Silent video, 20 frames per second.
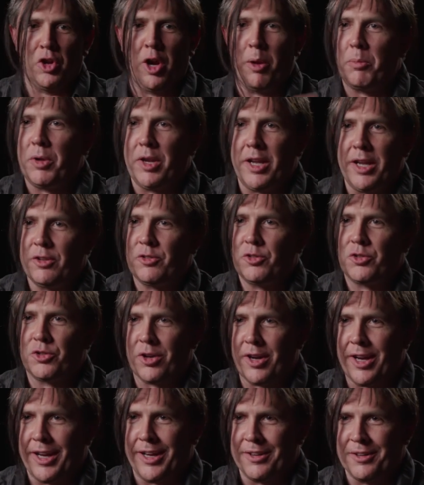JonBenet's
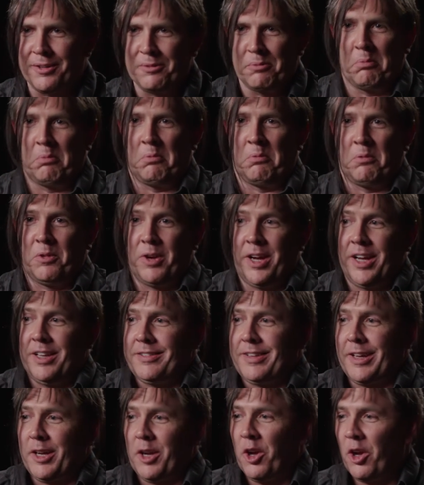trike, right?
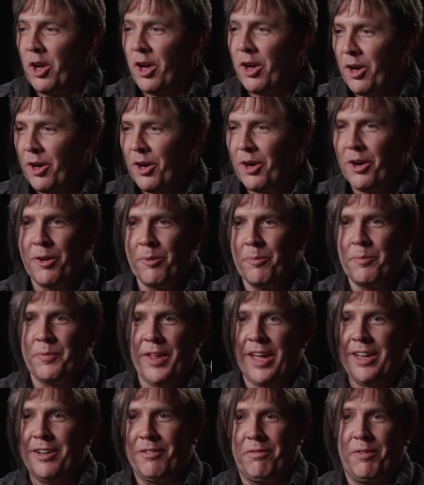It's like,
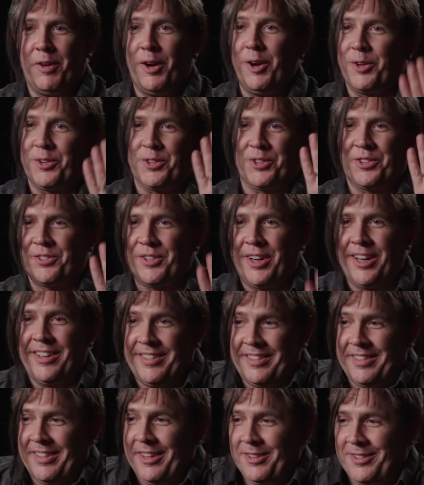that invokes, right,
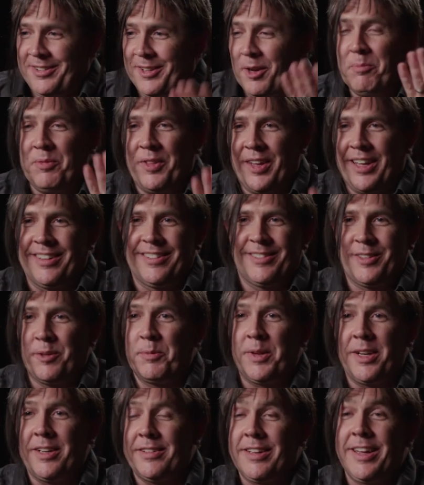something in
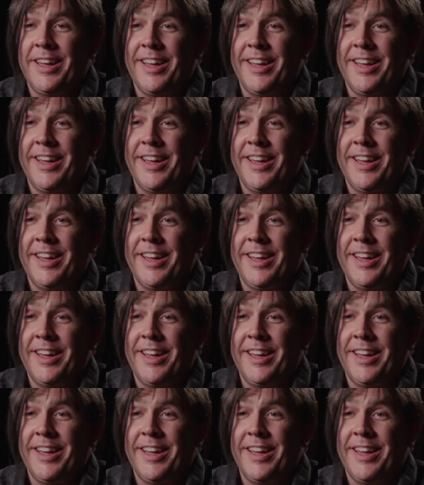somebody's